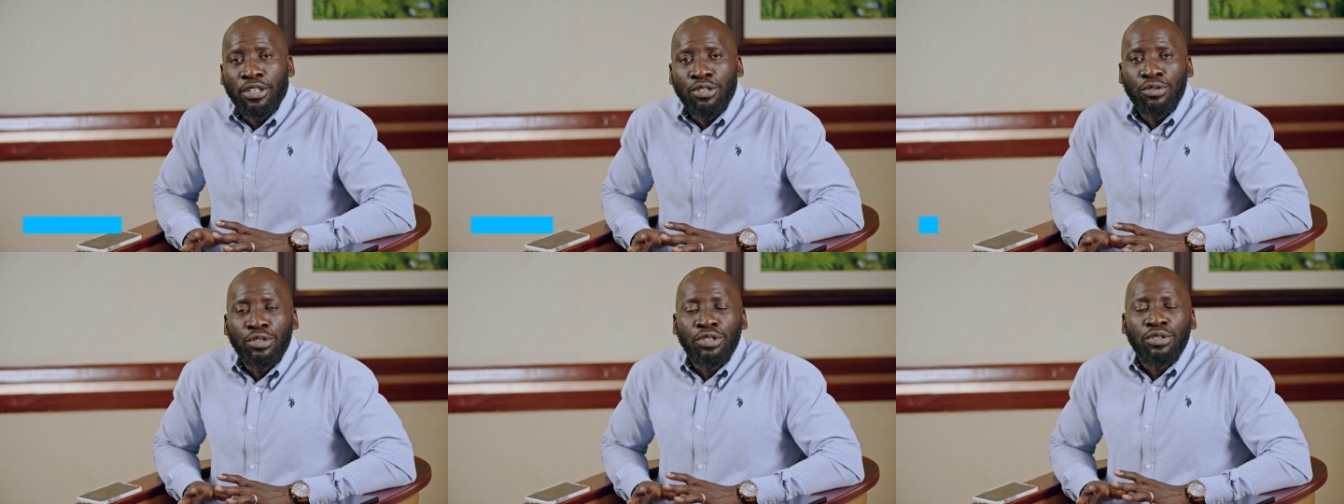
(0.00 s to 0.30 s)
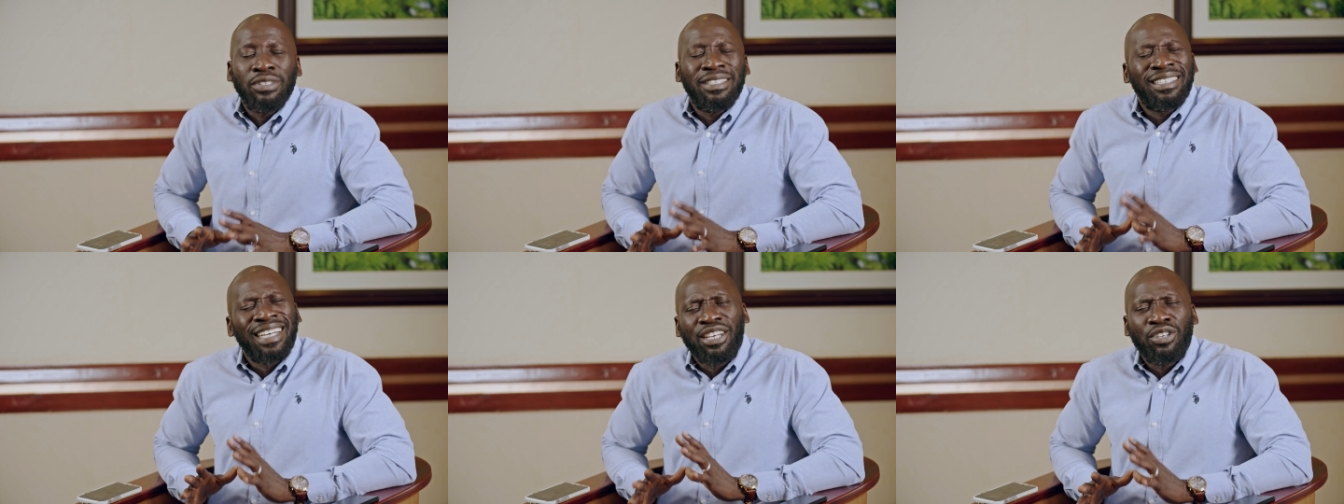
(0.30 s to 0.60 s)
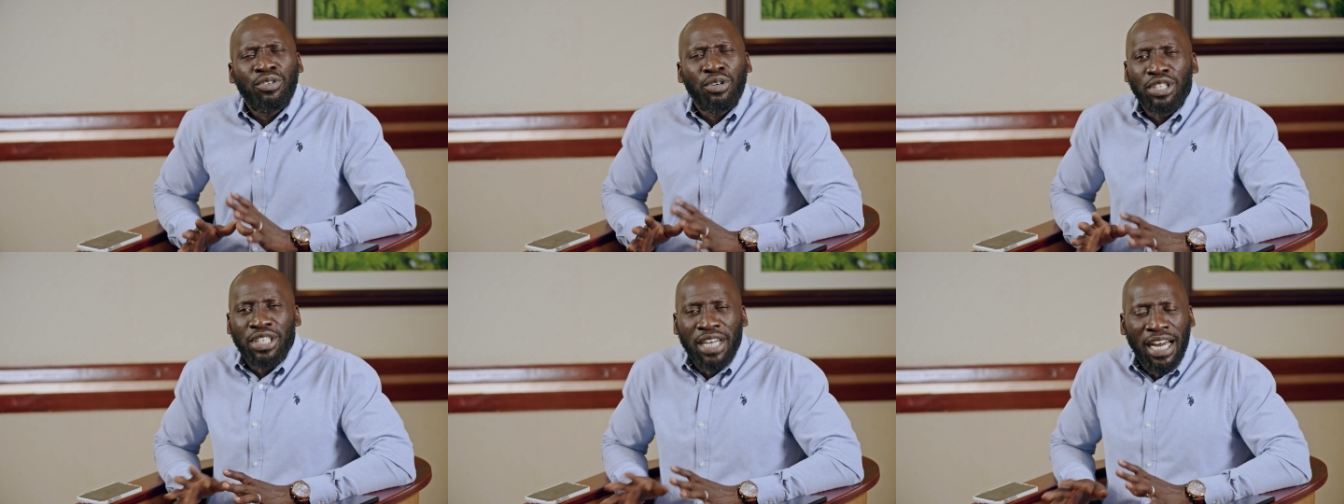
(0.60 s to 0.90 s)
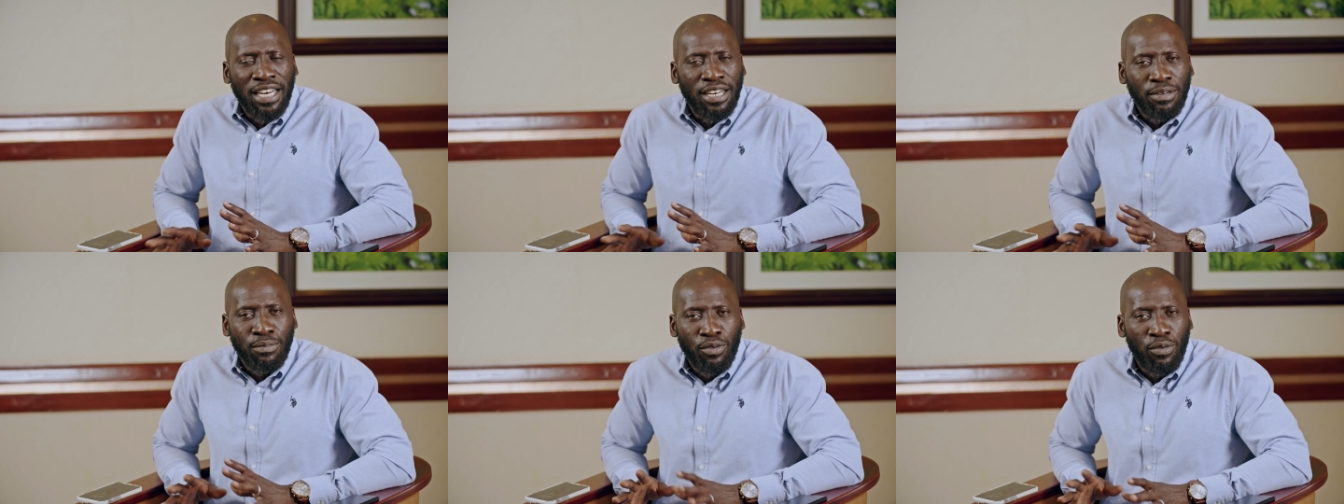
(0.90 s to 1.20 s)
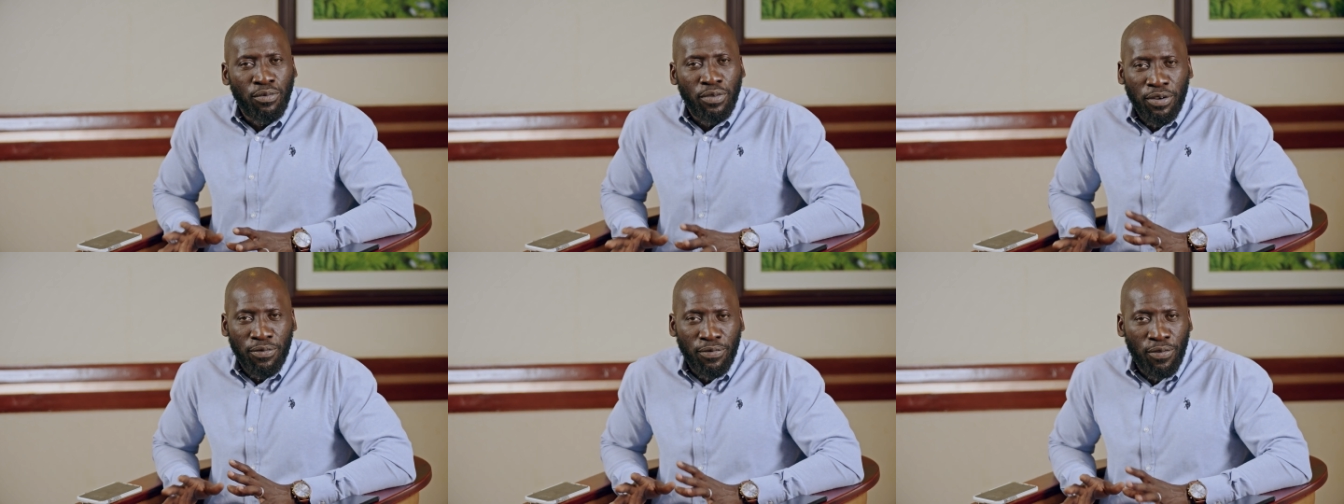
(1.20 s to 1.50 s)
to start your journey
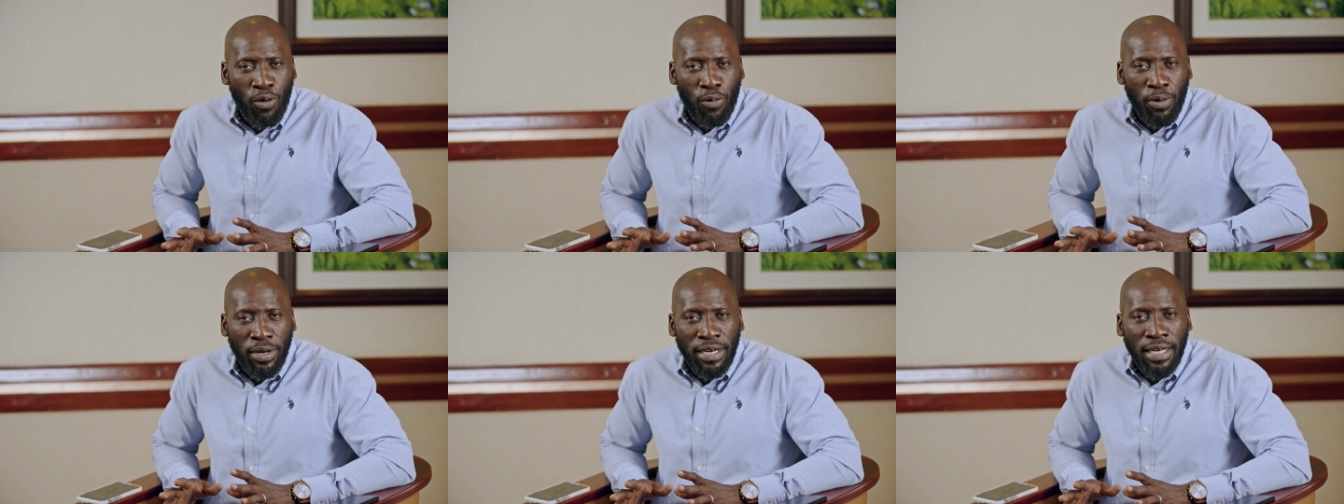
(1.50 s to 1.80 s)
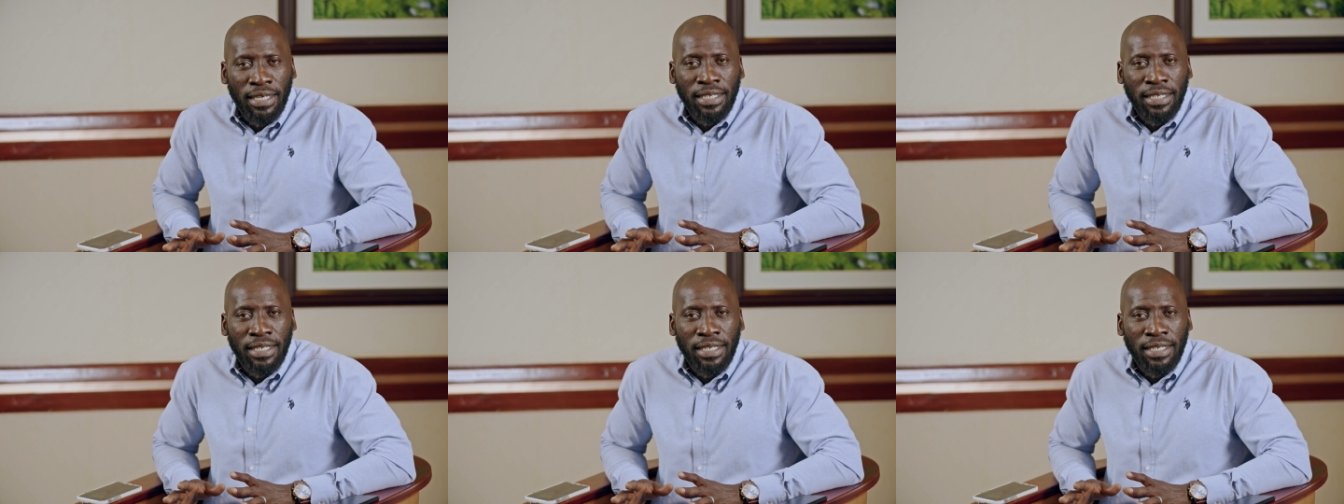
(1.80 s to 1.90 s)
moving forward.